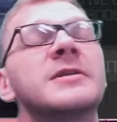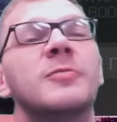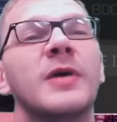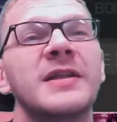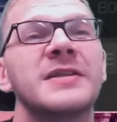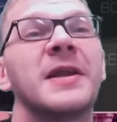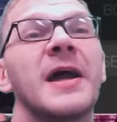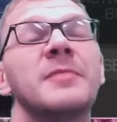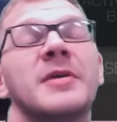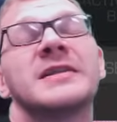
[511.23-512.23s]
well as it
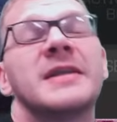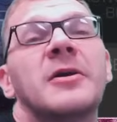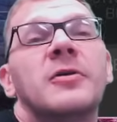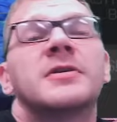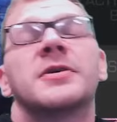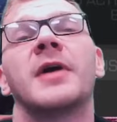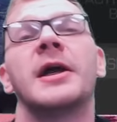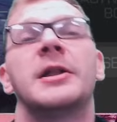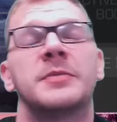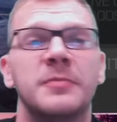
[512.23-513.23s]
can because it also
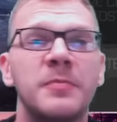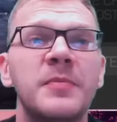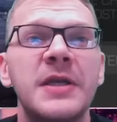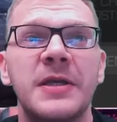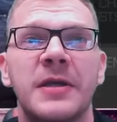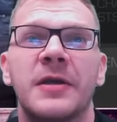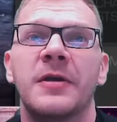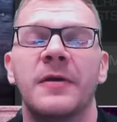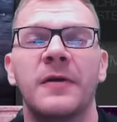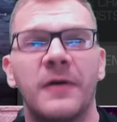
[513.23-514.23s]
helps me,
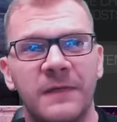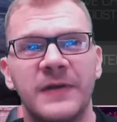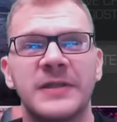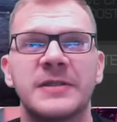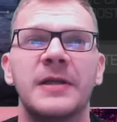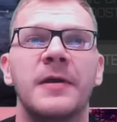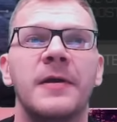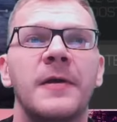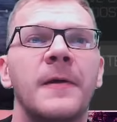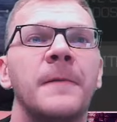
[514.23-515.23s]
obviously.
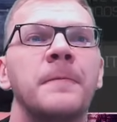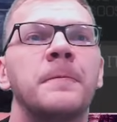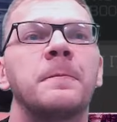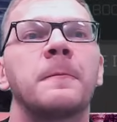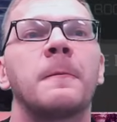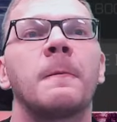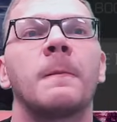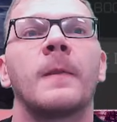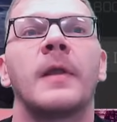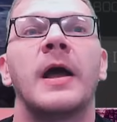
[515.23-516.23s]

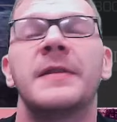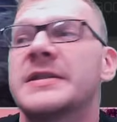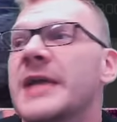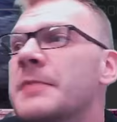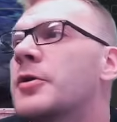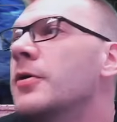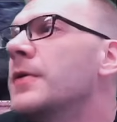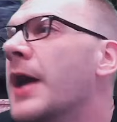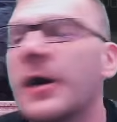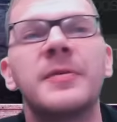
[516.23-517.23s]
And this game
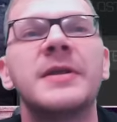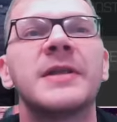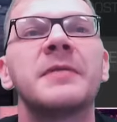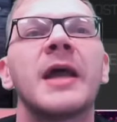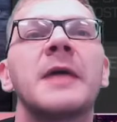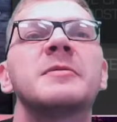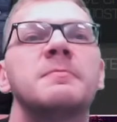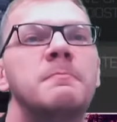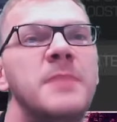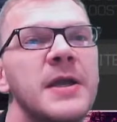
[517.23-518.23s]
could have been 10 times
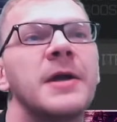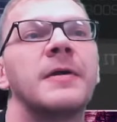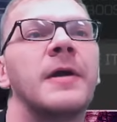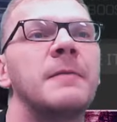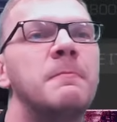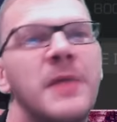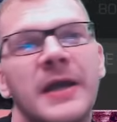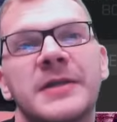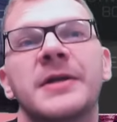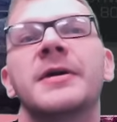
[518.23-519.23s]
bigger and
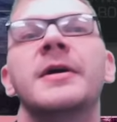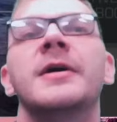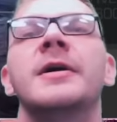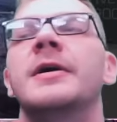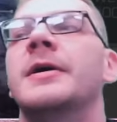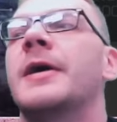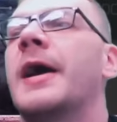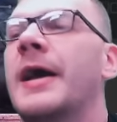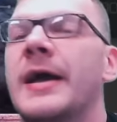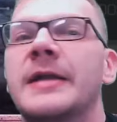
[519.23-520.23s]
better
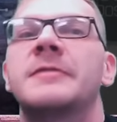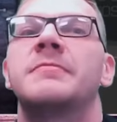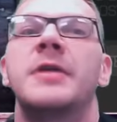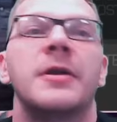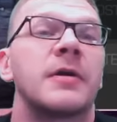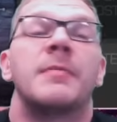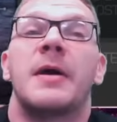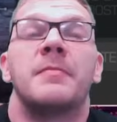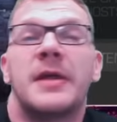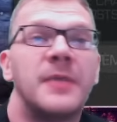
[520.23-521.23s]
had, you know,
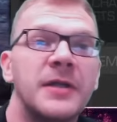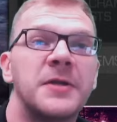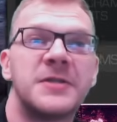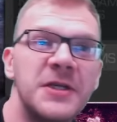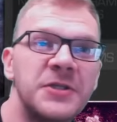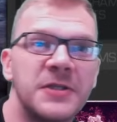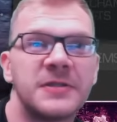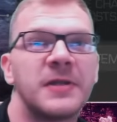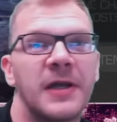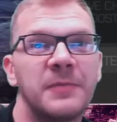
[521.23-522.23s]
Kabam made better
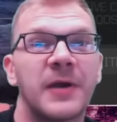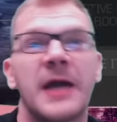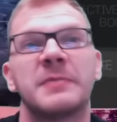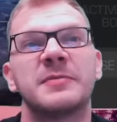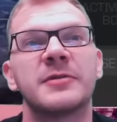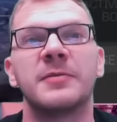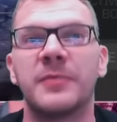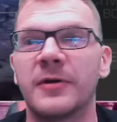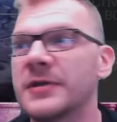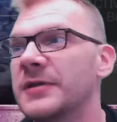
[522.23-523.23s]
decisions and perhaps most
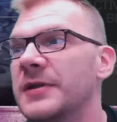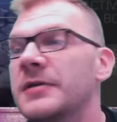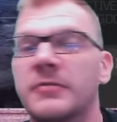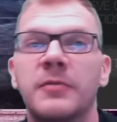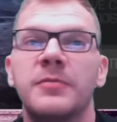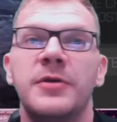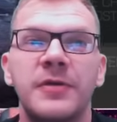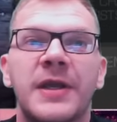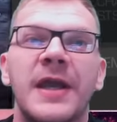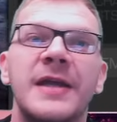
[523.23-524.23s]
importantly,
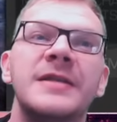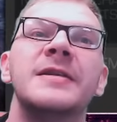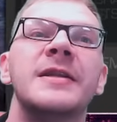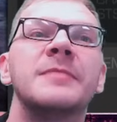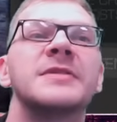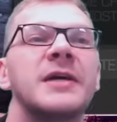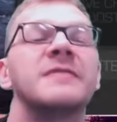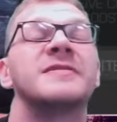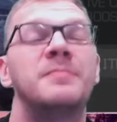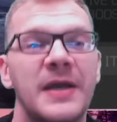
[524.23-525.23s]
communicated
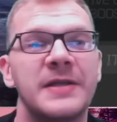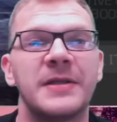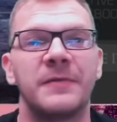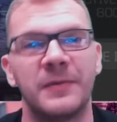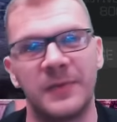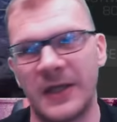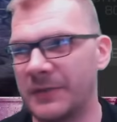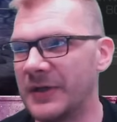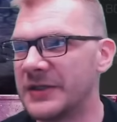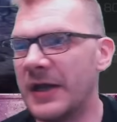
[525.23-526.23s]
themselves better with the player
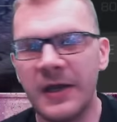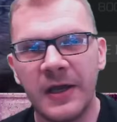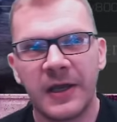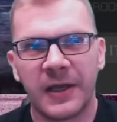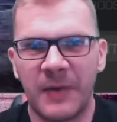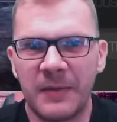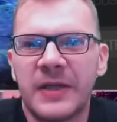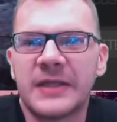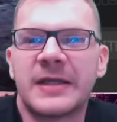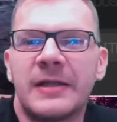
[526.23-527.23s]
base. Kabam
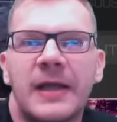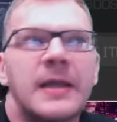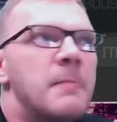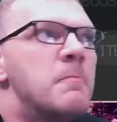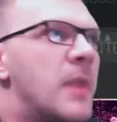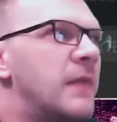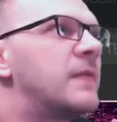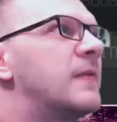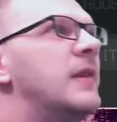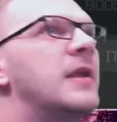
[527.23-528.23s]
does like a
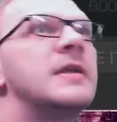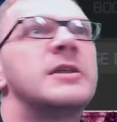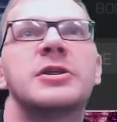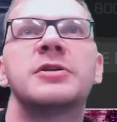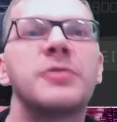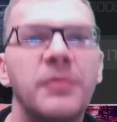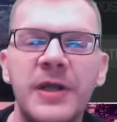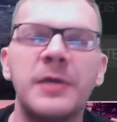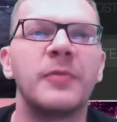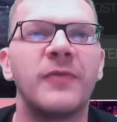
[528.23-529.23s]
monthly
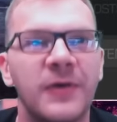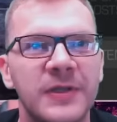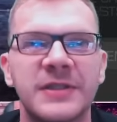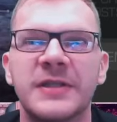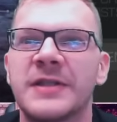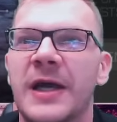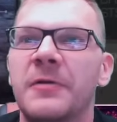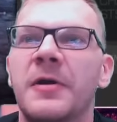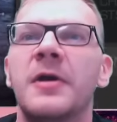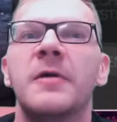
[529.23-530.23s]
stream, for instance,
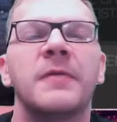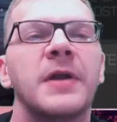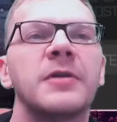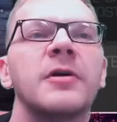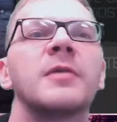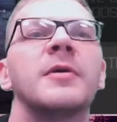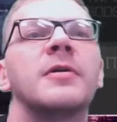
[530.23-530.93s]
now, where they talk about